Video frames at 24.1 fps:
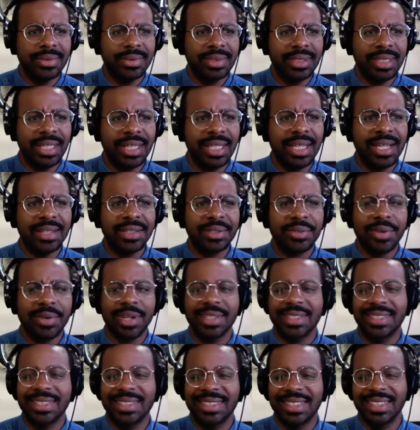Any other
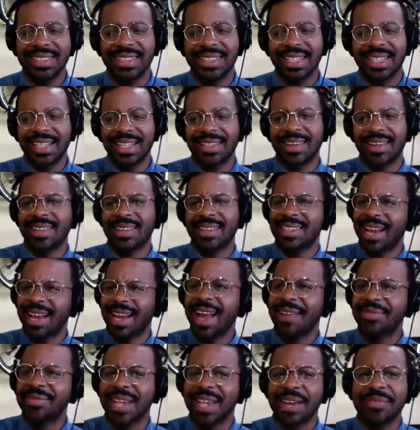questions there, Daniel? I think I
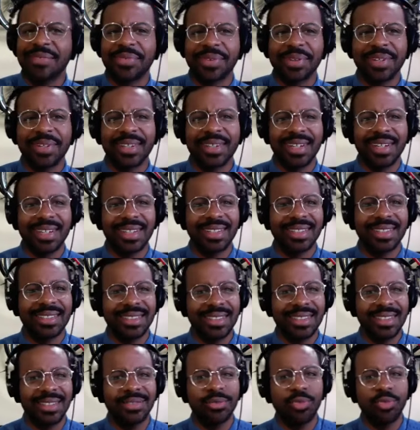have time for uh,
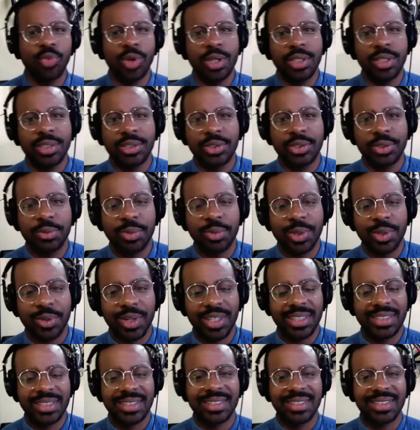one or two more
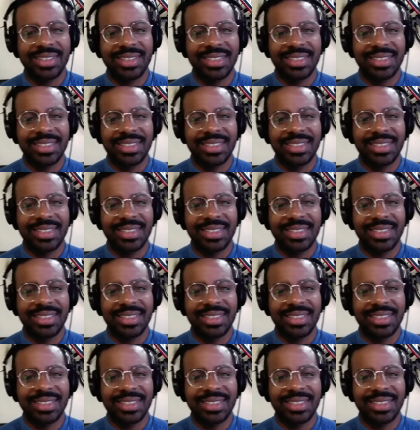questions.